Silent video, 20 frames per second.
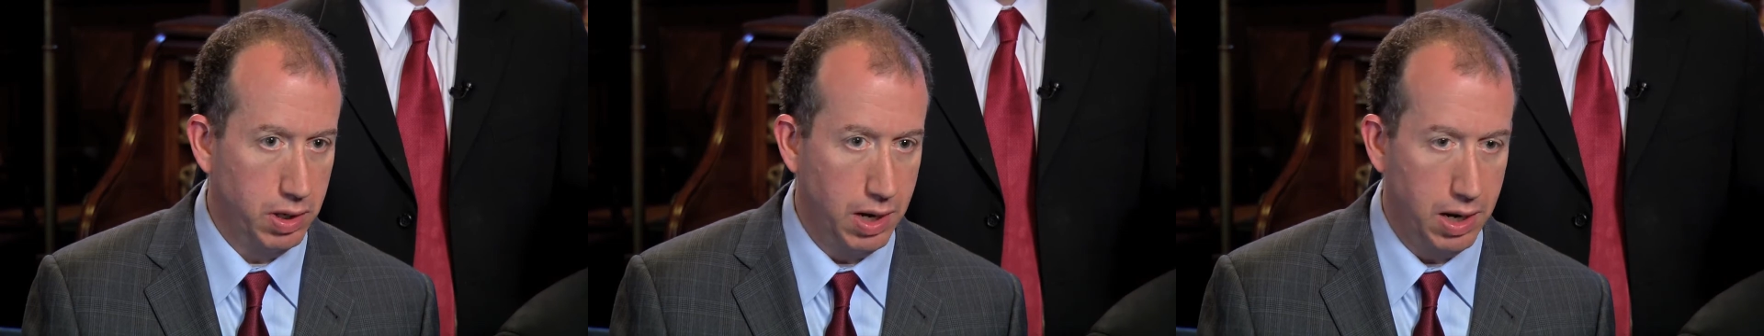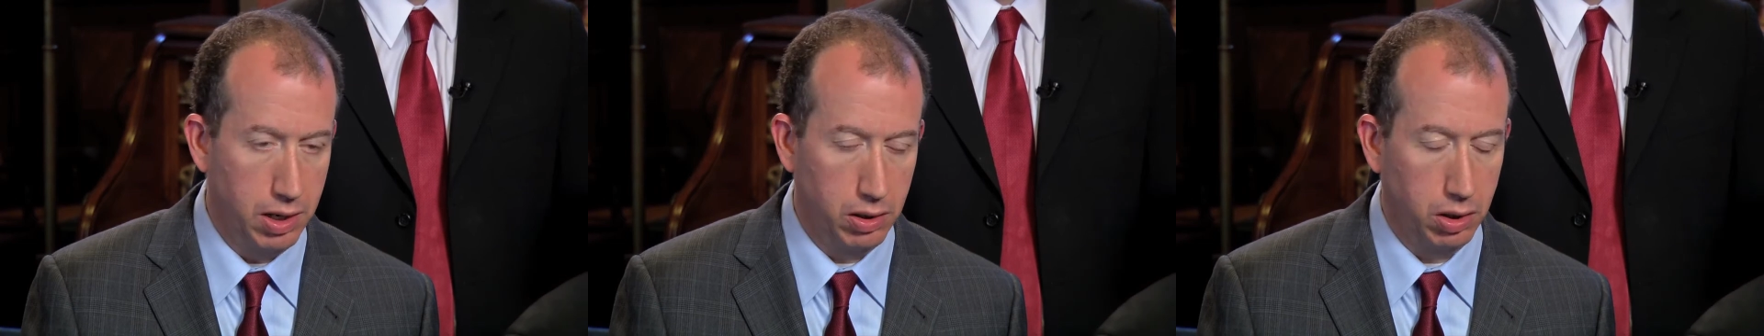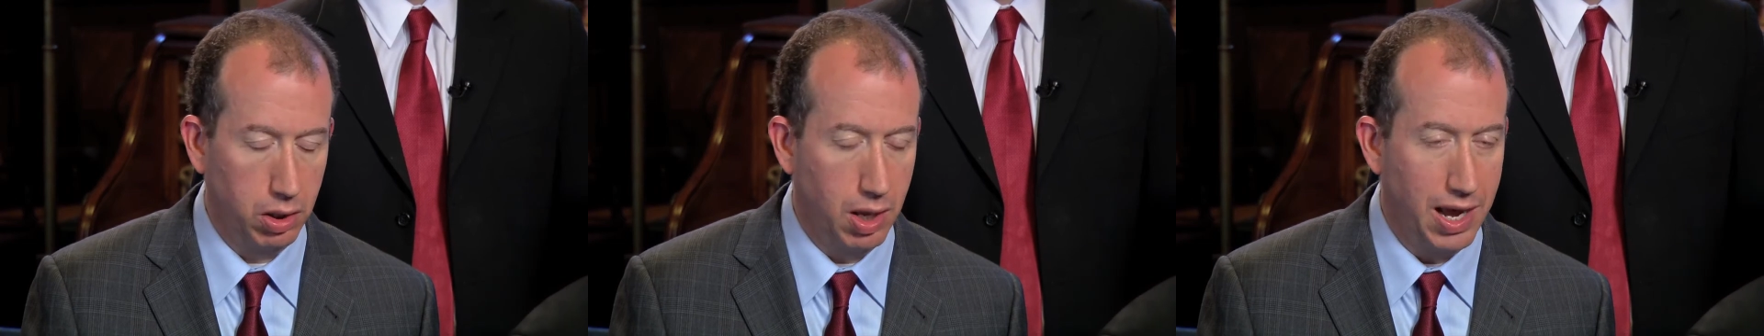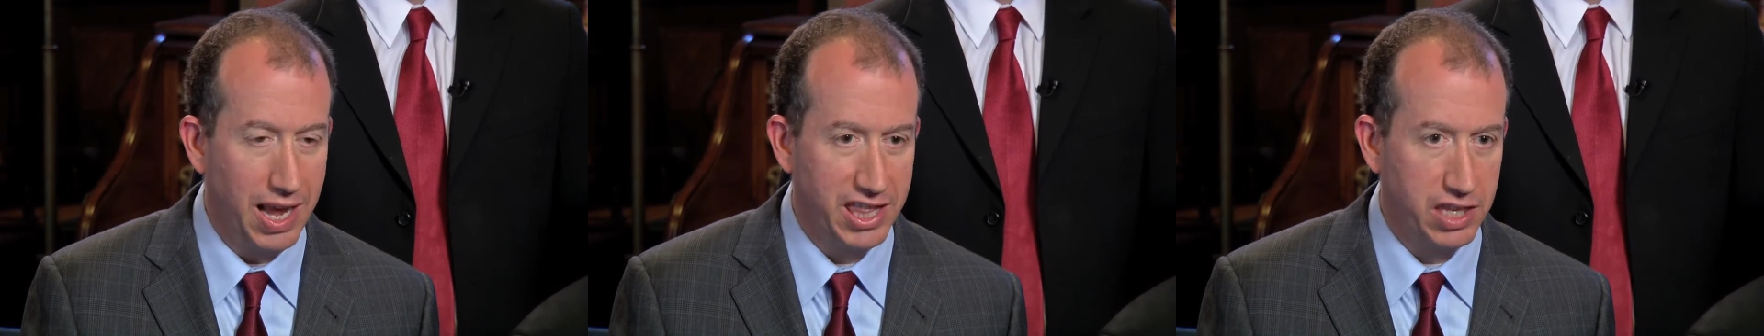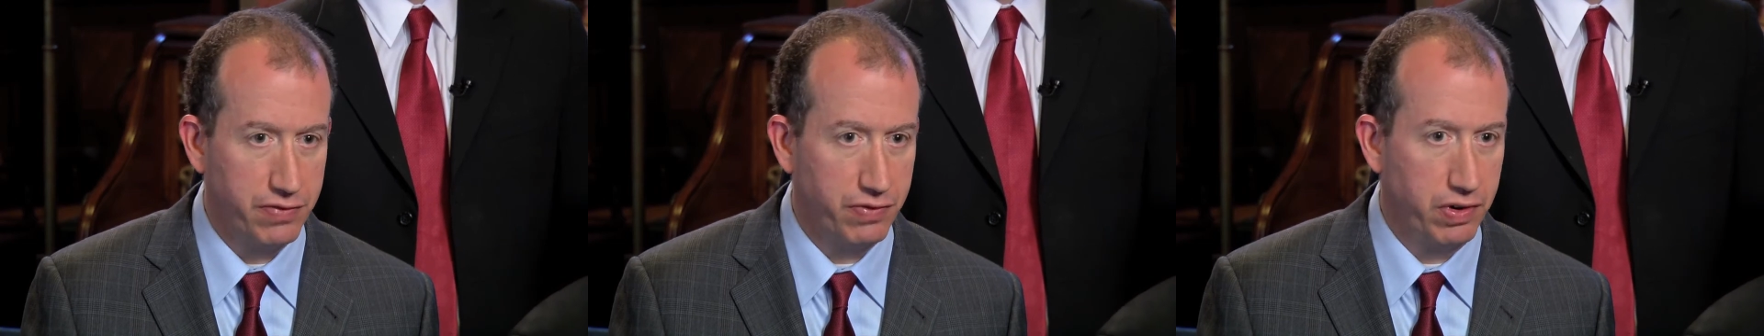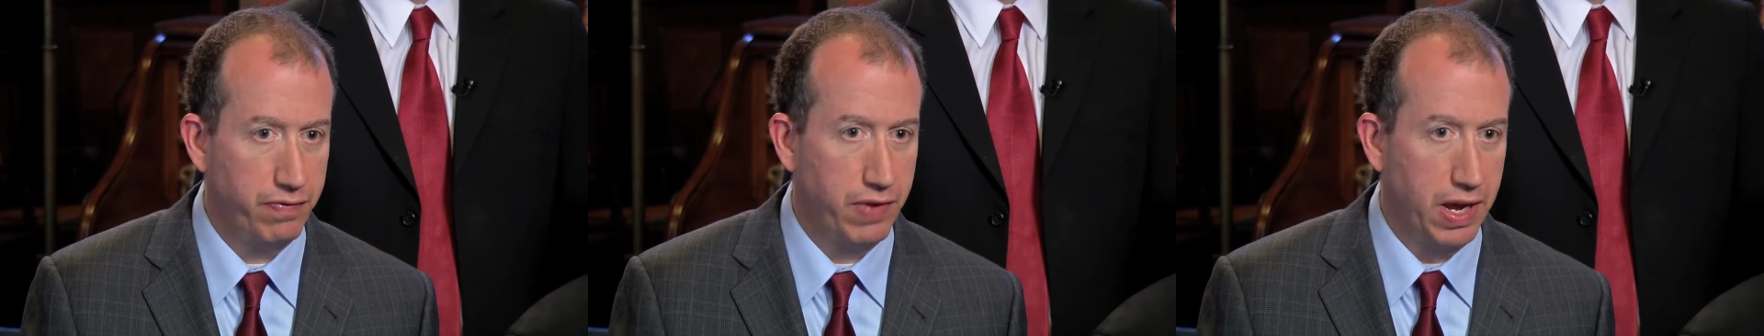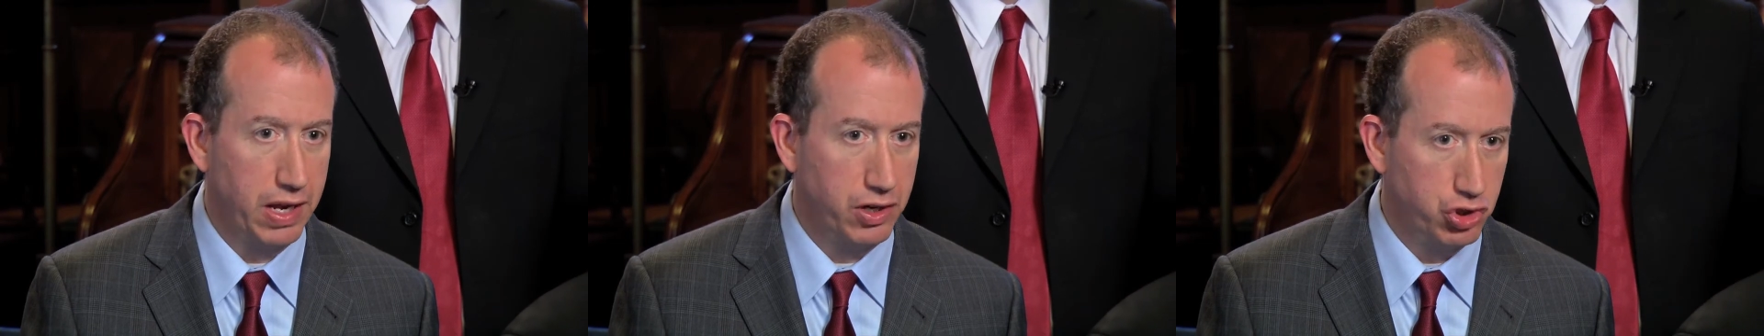He had lots of
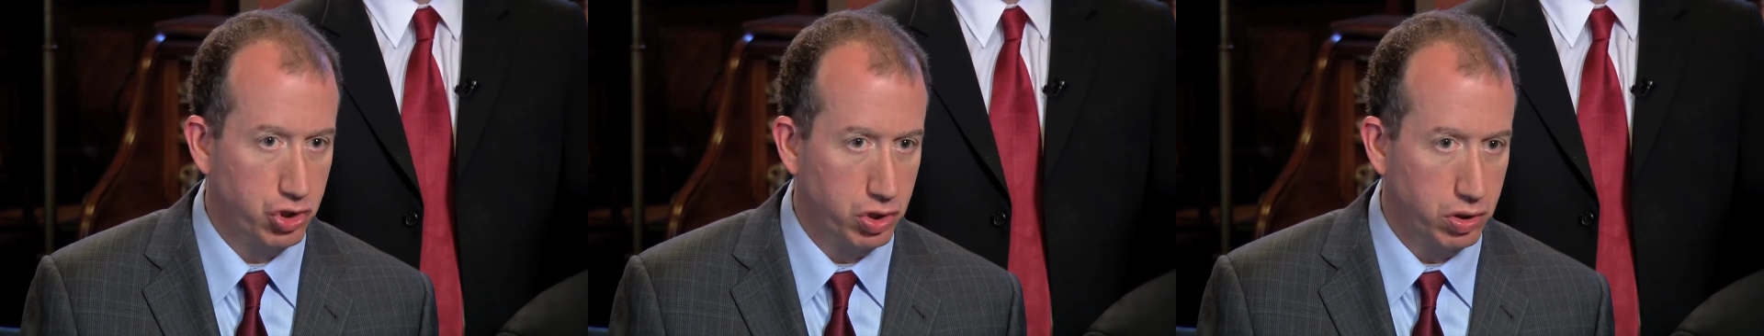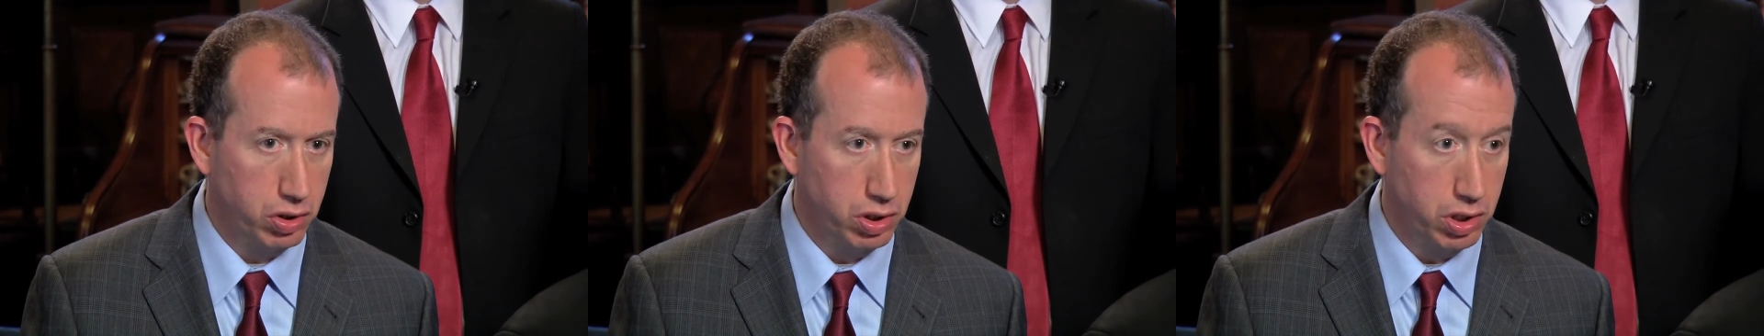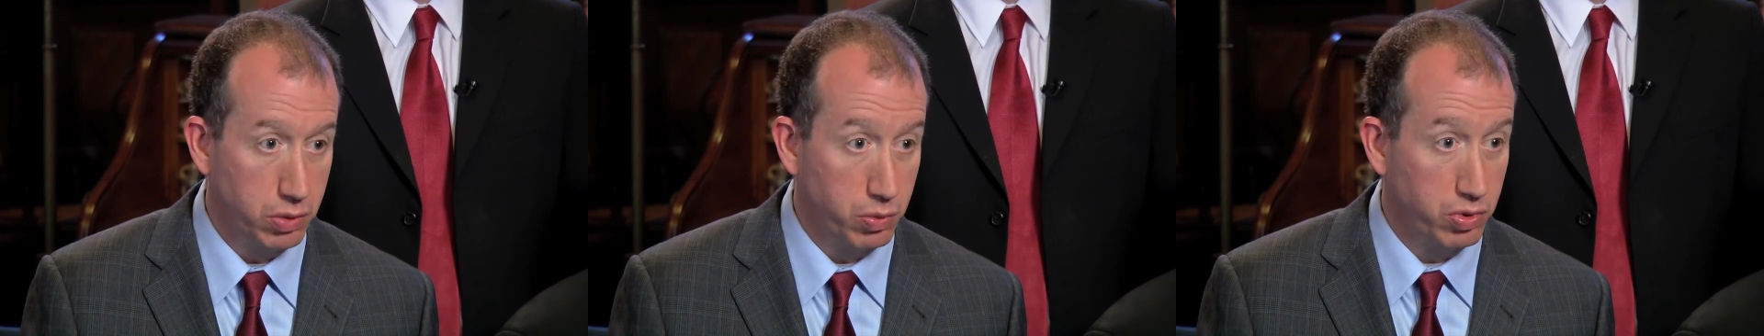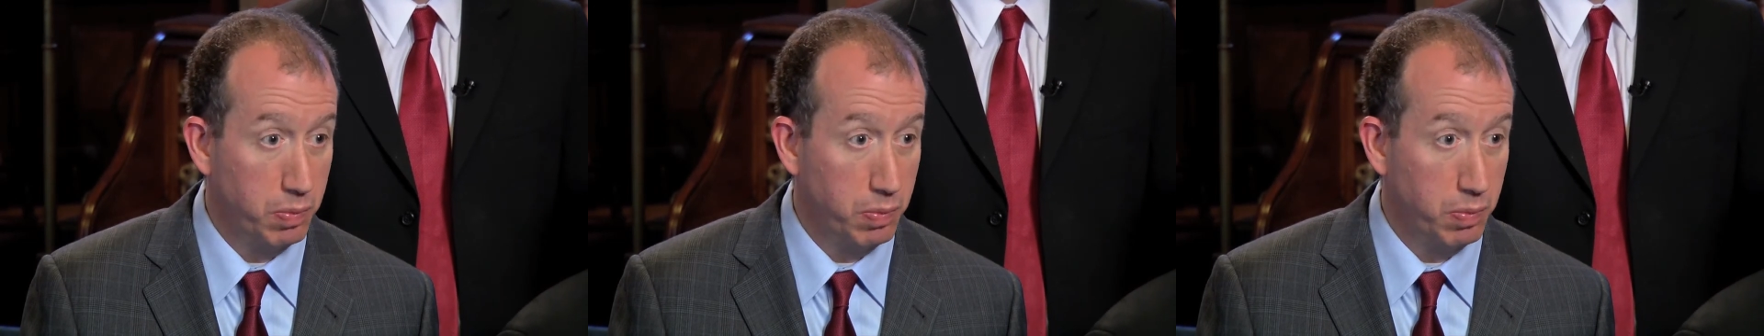inventions.